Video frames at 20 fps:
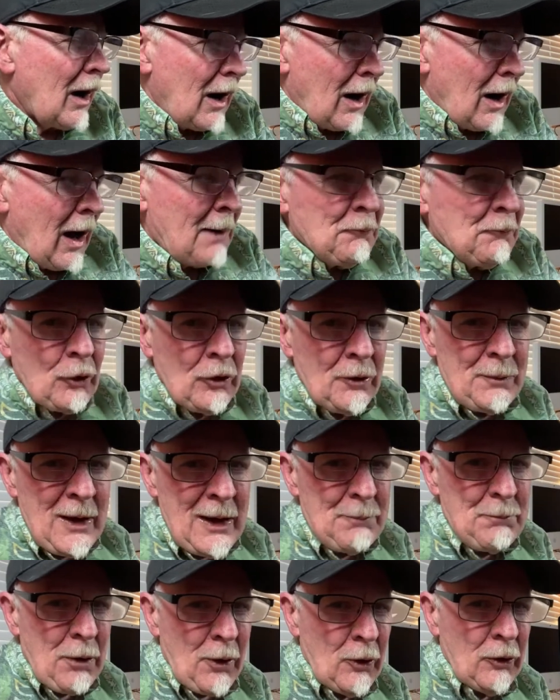I'm going to
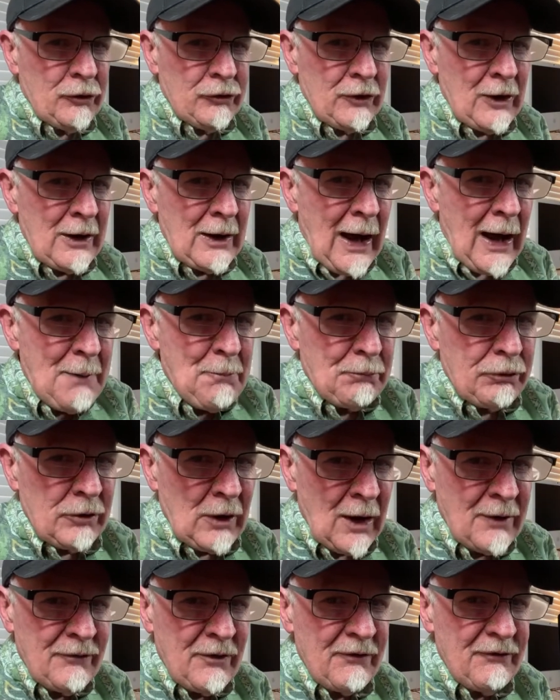be posting a
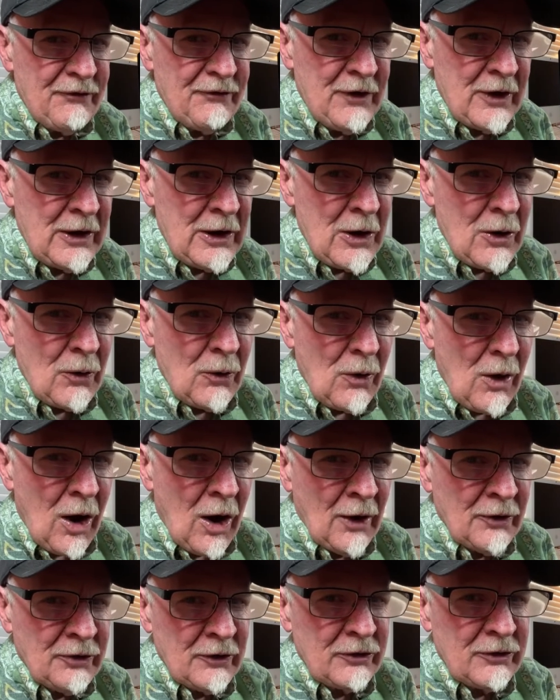private video
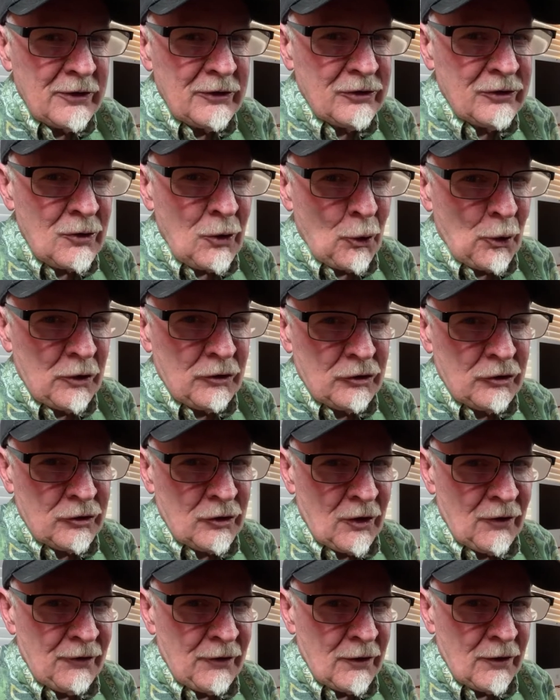on the Discord
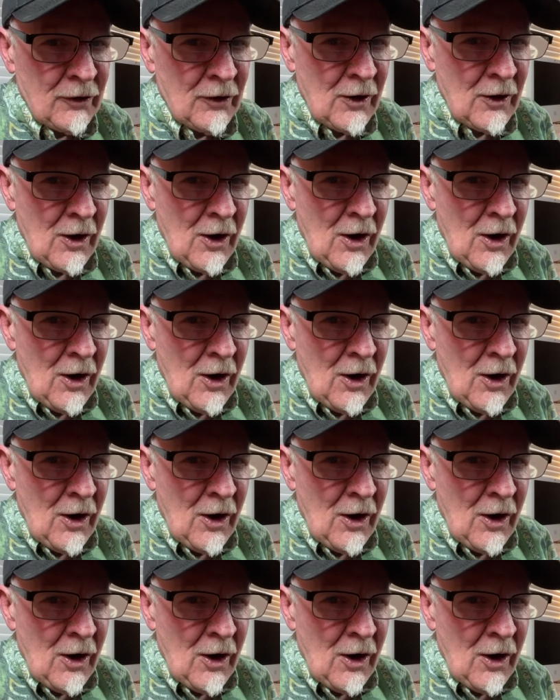server